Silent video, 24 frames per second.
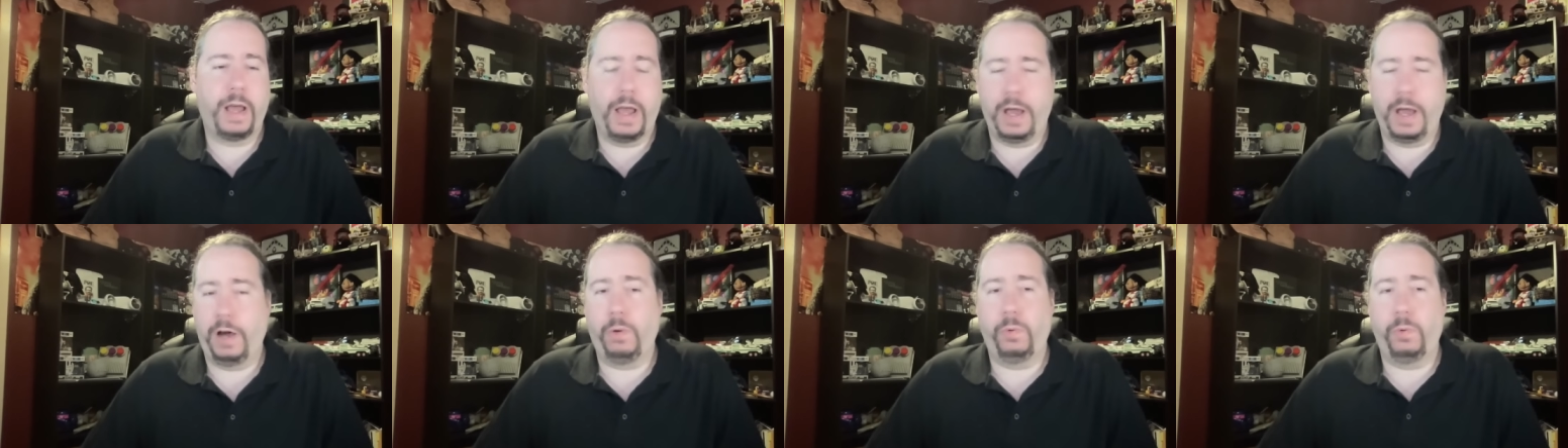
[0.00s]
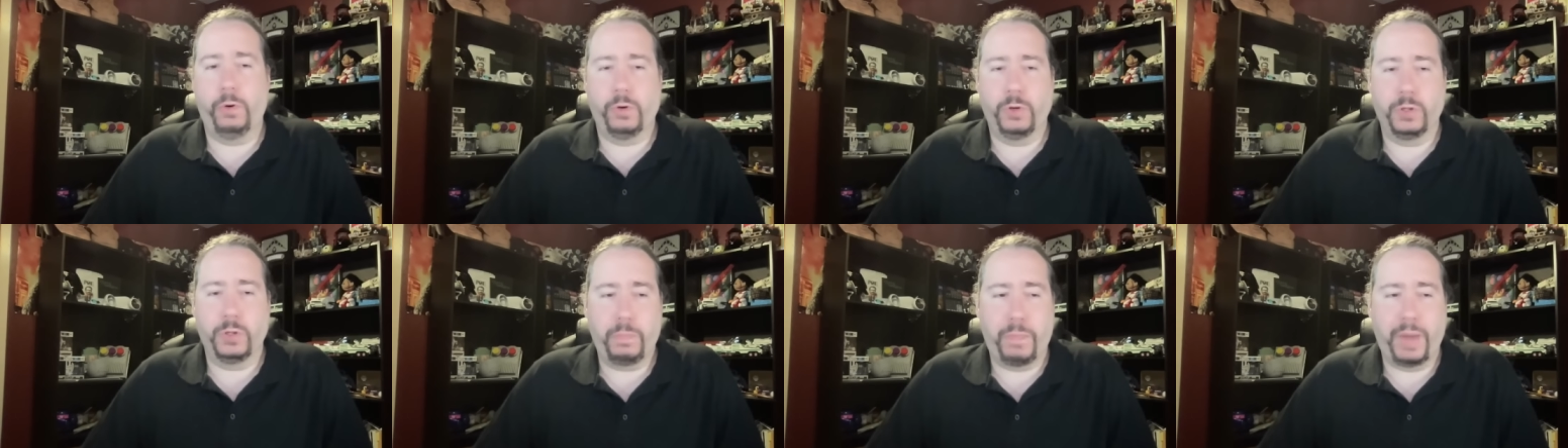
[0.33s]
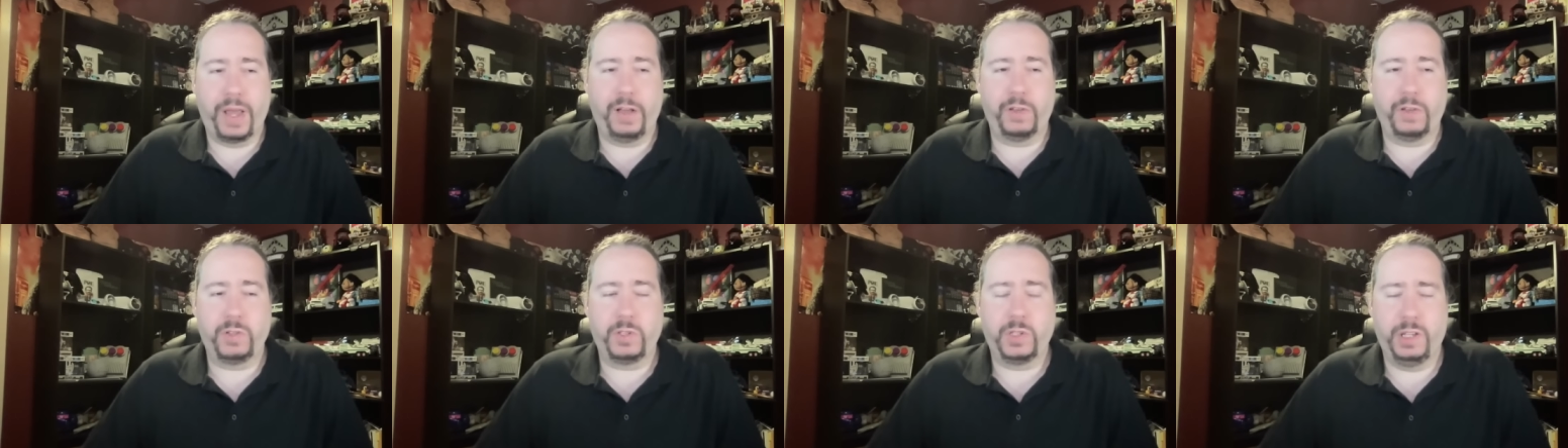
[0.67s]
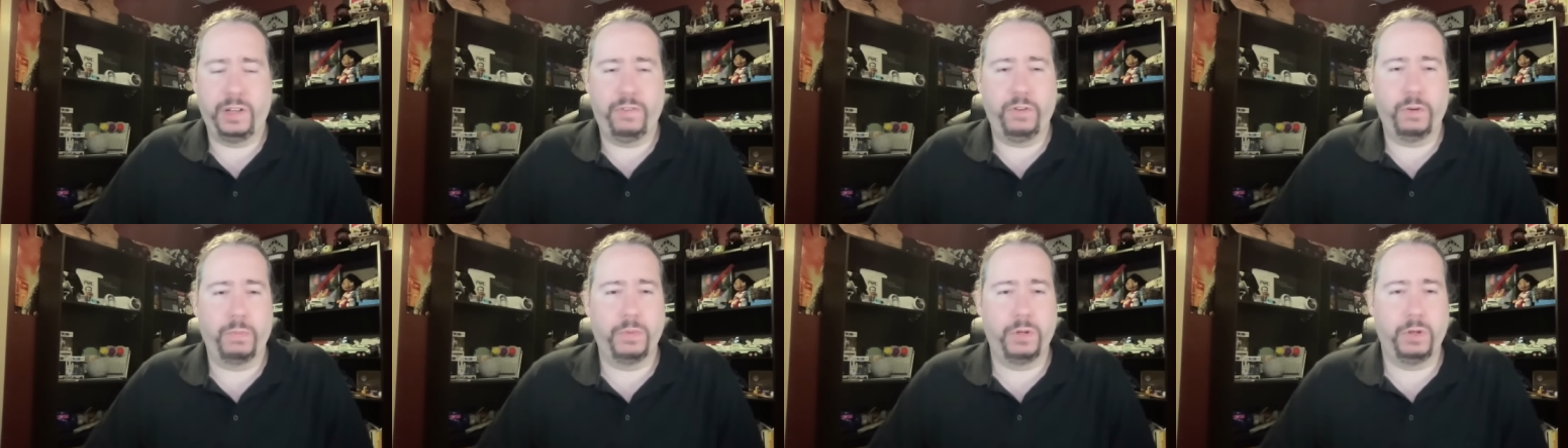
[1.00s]
hours
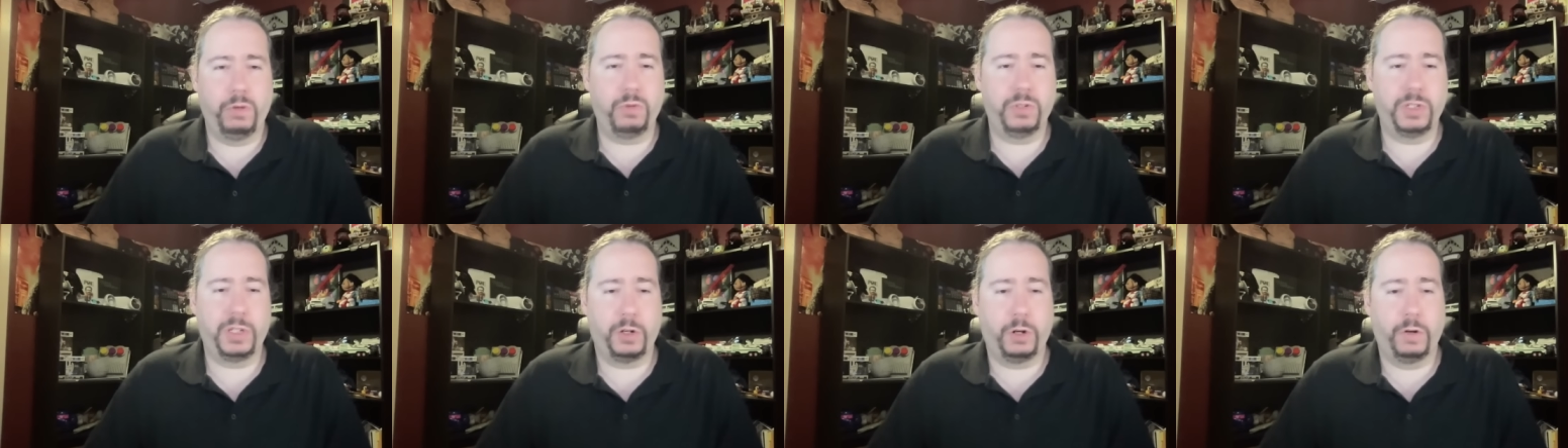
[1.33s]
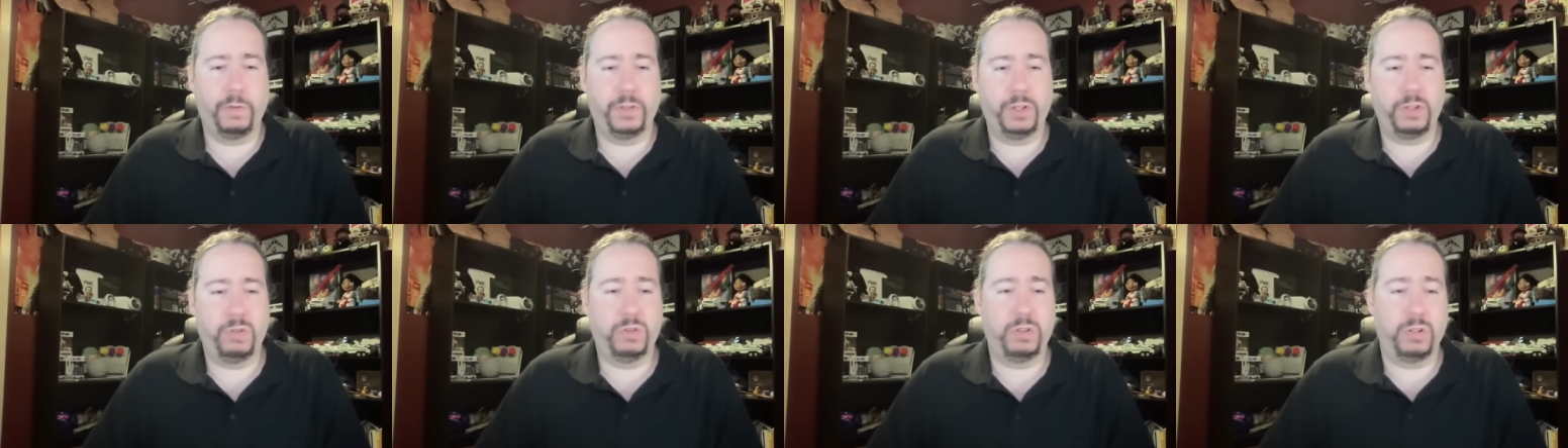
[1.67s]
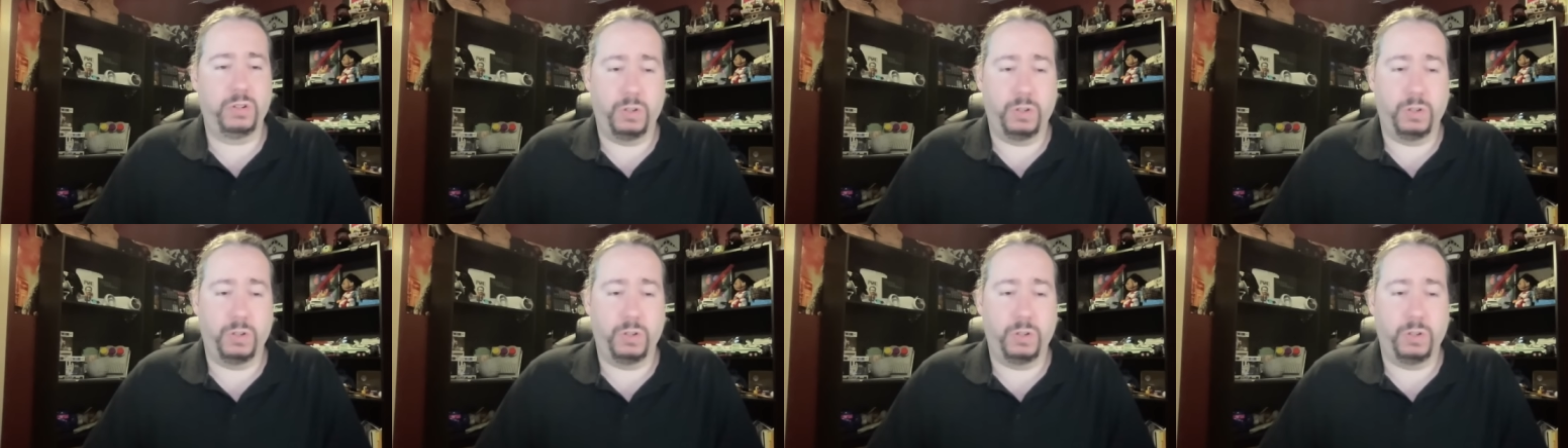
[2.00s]
bouncing from news interview to